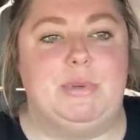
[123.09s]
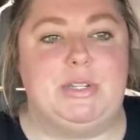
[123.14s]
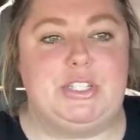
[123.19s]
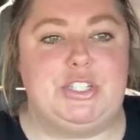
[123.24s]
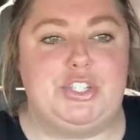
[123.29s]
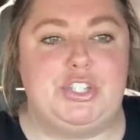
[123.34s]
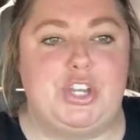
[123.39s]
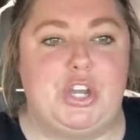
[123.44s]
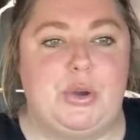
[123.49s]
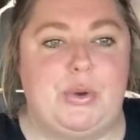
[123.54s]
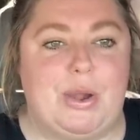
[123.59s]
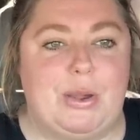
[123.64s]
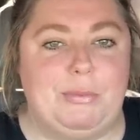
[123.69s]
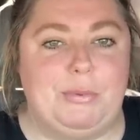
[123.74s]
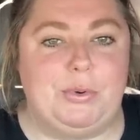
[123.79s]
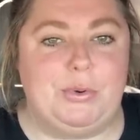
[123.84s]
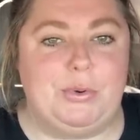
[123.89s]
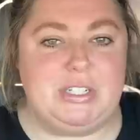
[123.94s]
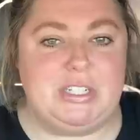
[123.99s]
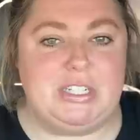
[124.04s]
So
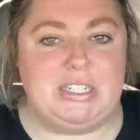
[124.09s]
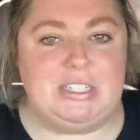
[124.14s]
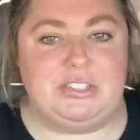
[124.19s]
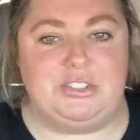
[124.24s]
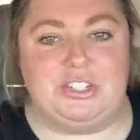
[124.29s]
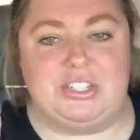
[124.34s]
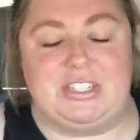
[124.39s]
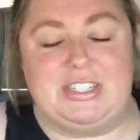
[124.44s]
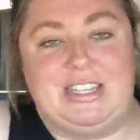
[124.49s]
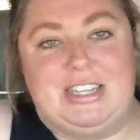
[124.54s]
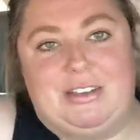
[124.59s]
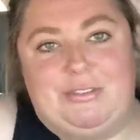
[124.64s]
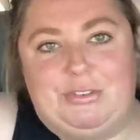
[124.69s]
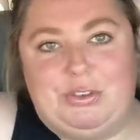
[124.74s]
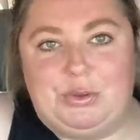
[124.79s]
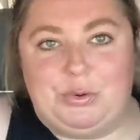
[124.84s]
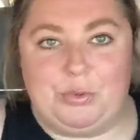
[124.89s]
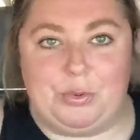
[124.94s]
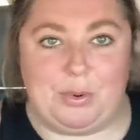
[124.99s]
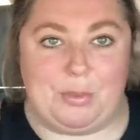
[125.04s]
I'm to just give
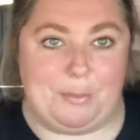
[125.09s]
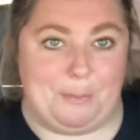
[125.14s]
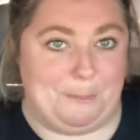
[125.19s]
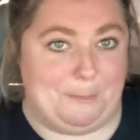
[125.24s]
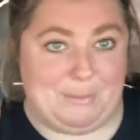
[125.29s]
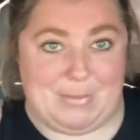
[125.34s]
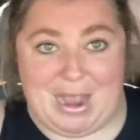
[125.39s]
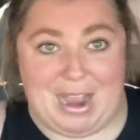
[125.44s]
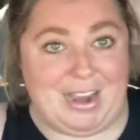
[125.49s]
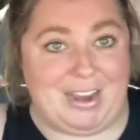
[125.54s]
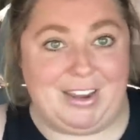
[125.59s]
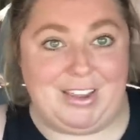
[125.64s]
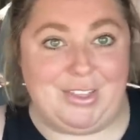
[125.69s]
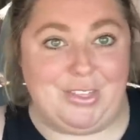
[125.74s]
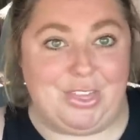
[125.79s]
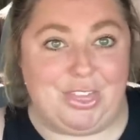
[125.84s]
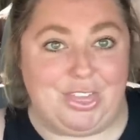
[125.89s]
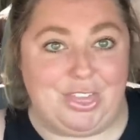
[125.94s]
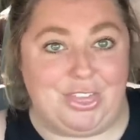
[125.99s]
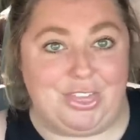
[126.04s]
you my
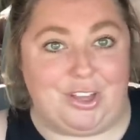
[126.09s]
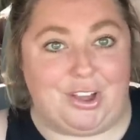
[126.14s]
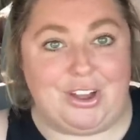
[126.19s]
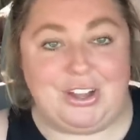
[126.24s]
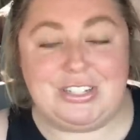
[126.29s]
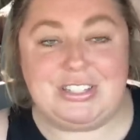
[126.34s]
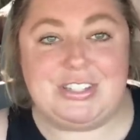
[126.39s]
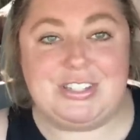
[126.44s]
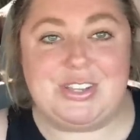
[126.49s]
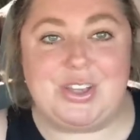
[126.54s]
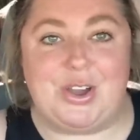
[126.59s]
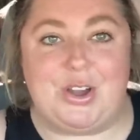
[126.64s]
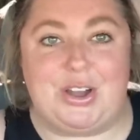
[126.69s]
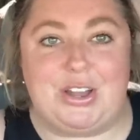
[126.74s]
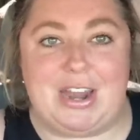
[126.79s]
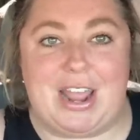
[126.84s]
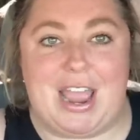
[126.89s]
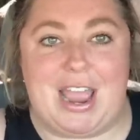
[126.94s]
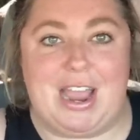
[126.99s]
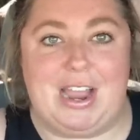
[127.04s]
thoughts
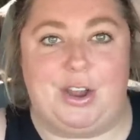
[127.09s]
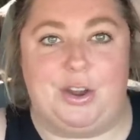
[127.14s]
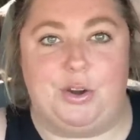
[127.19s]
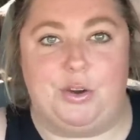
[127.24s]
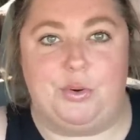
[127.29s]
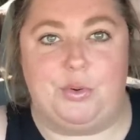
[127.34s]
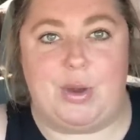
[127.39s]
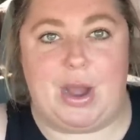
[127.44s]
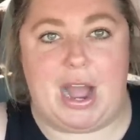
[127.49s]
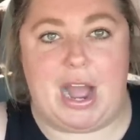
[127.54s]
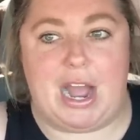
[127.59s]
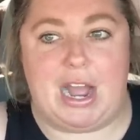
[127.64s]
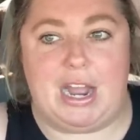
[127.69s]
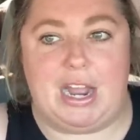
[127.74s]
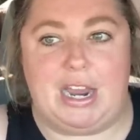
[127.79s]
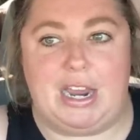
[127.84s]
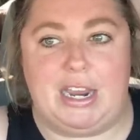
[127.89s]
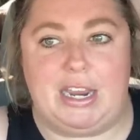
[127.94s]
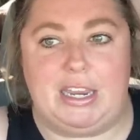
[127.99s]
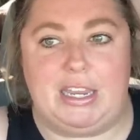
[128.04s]
on how
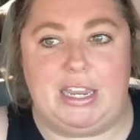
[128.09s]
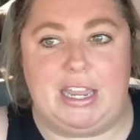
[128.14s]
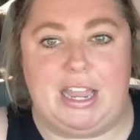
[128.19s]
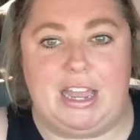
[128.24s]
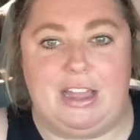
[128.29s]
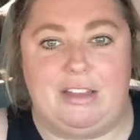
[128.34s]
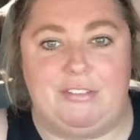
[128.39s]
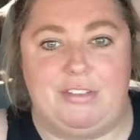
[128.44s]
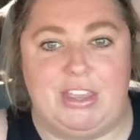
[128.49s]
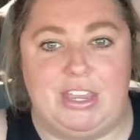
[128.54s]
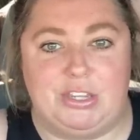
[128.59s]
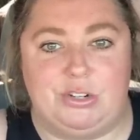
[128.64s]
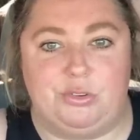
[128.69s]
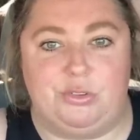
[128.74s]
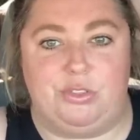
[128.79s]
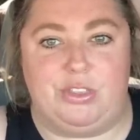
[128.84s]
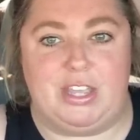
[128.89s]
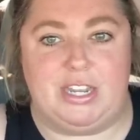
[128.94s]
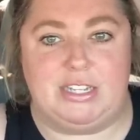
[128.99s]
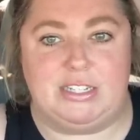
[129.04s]
I have
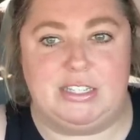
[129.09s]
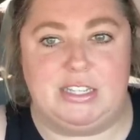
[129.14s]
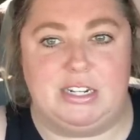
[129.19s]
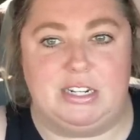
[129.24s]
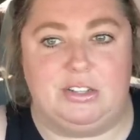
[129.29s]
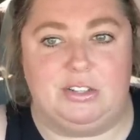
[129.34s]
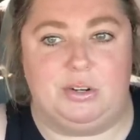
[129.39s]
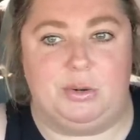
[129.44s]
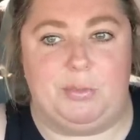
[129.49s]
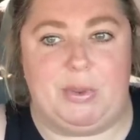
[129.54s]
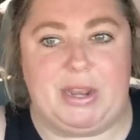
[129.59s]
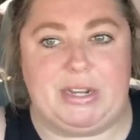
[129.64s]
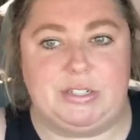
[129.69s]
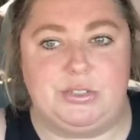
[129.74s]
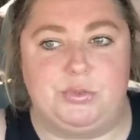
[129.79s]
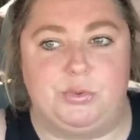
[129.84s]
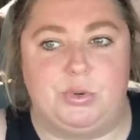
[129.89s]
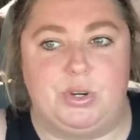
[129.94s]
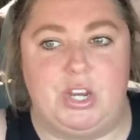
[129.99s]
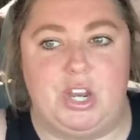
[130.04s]
handled things and a little
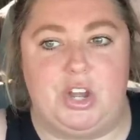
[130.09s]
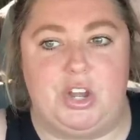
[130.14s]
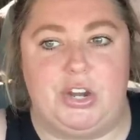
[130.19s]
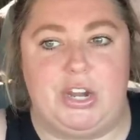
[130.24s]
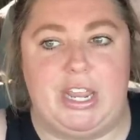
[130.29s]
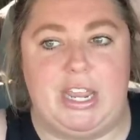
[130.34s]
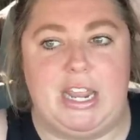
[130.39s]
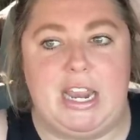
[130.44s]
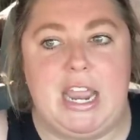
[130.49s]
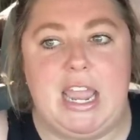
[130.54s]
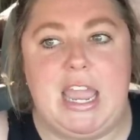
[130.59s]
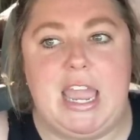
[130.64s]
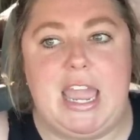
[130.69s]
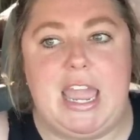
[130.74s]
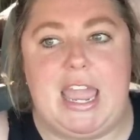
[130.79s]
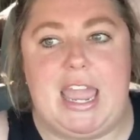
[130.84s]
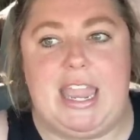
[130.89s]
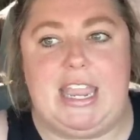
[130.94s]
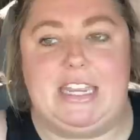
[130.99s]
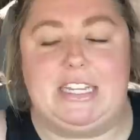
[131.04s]
backstory on it,
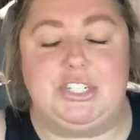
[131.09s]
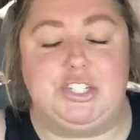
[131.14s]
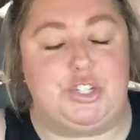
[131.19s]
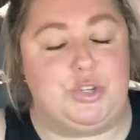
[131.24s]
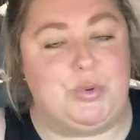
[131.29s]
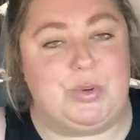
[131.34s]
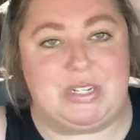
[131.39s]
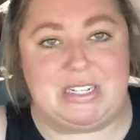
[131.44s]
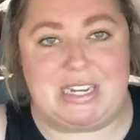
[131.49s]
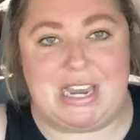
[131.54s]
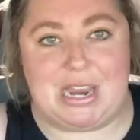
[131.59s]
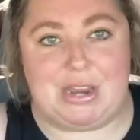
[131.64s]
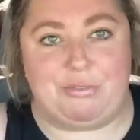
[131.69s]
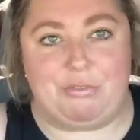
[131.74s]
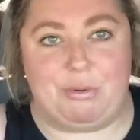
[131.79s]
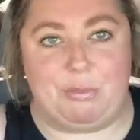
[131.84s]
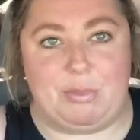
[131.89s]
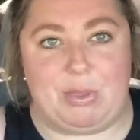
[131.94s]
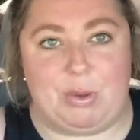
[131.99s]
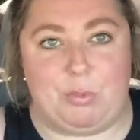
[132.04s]
and you can take
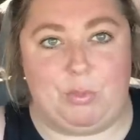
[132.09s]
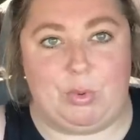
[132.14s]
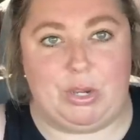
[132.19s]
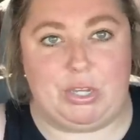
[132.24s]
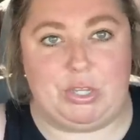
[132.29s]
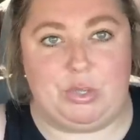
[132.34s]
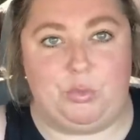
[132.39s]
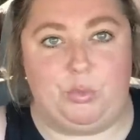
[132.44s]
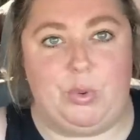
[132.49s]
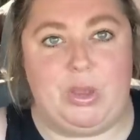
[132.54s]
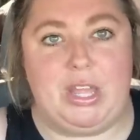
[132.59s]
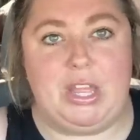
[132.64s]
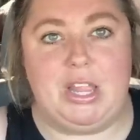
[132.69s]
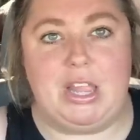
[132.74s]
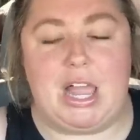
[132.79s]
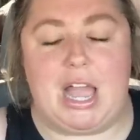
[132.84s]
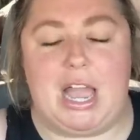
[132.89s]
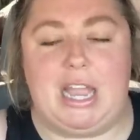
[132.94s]
from it what you will.